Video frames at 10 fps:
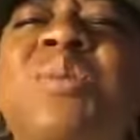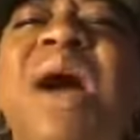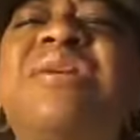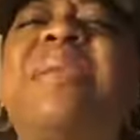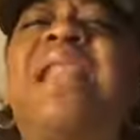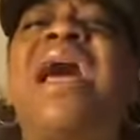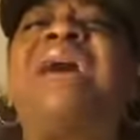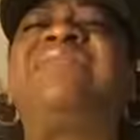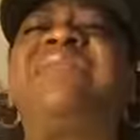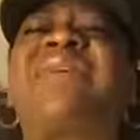are the
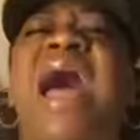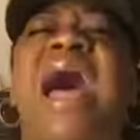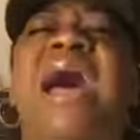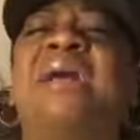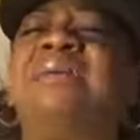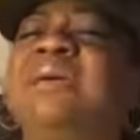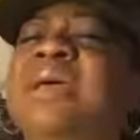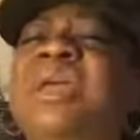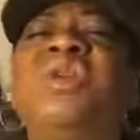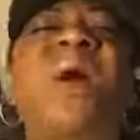beloved of God.
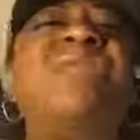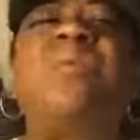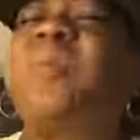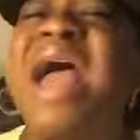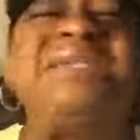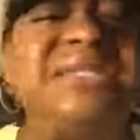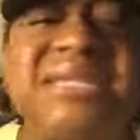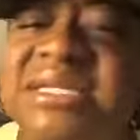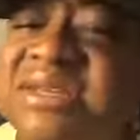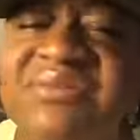You are the
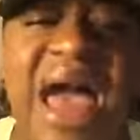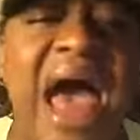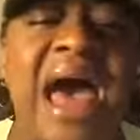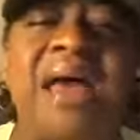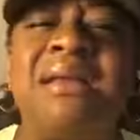righteousness of God.